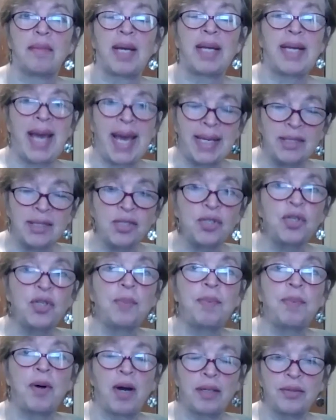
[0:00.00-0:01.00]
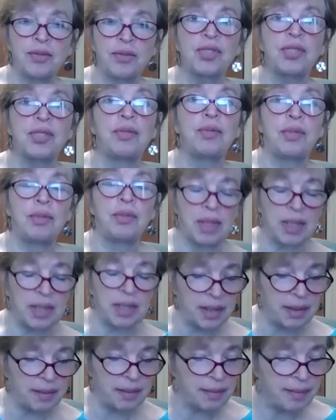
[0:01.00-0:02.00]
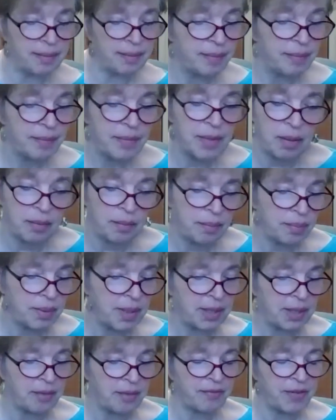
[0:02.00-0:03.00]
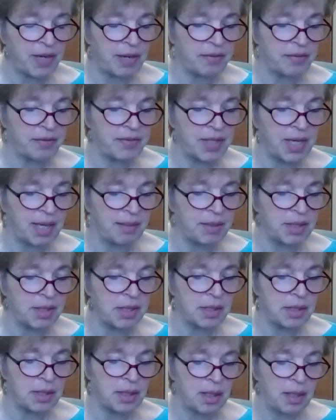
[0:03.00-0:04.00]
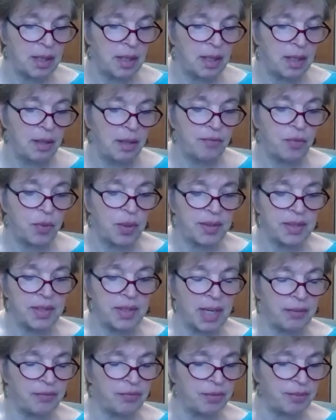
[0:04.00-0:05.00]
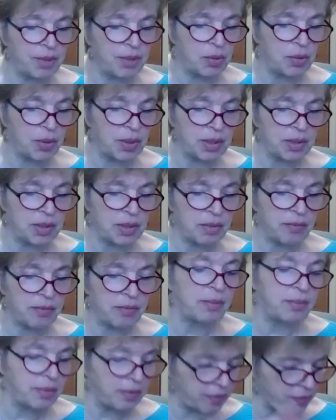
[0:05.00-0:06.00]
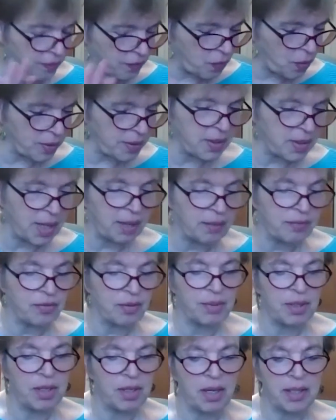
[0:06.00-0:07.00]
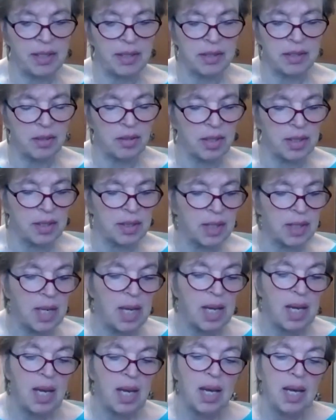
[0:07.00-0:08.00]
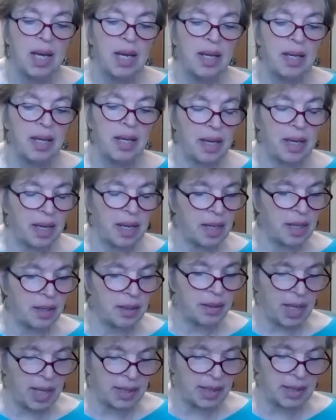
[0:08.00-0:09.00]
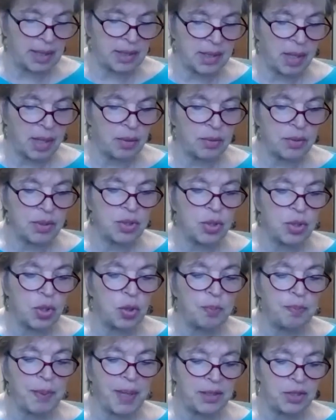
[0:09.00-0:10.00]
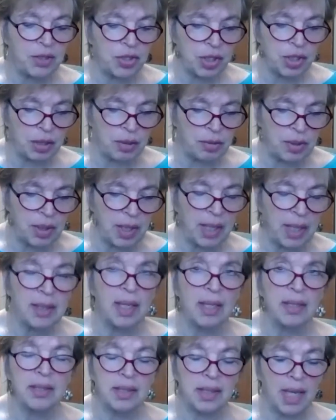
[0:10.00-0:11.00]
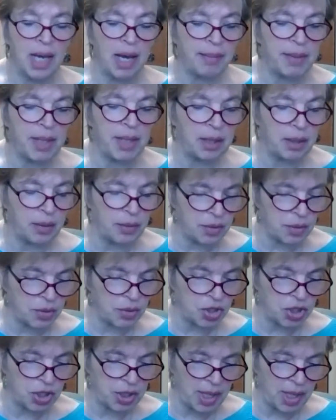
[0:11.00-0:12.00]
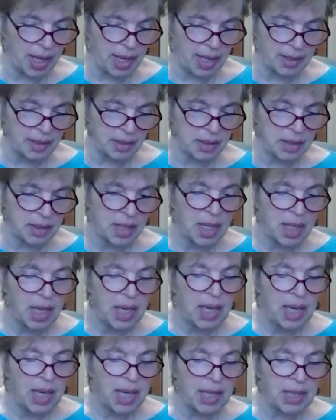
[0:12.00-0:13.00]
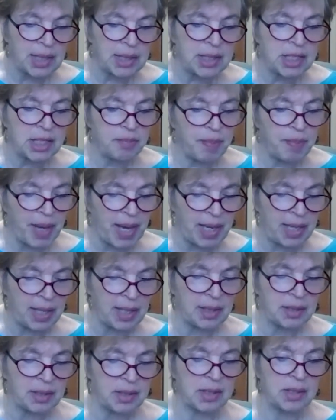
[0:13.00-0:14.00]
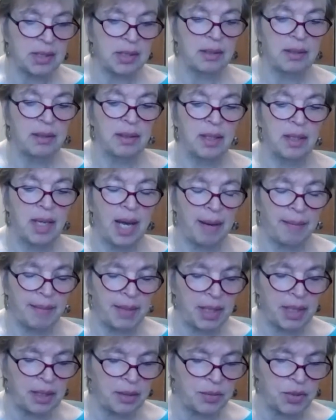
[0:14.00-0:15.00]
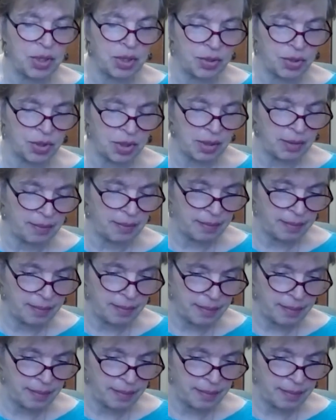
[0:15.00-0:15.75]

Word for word: An ace in your partner's suit, you lead it. Now, play the five of diamonds, fourth down from your longest, from fourth down from your highest card. Uh, okay, let's go suit by suit and let's see how many losers she has. In spades, how many losers?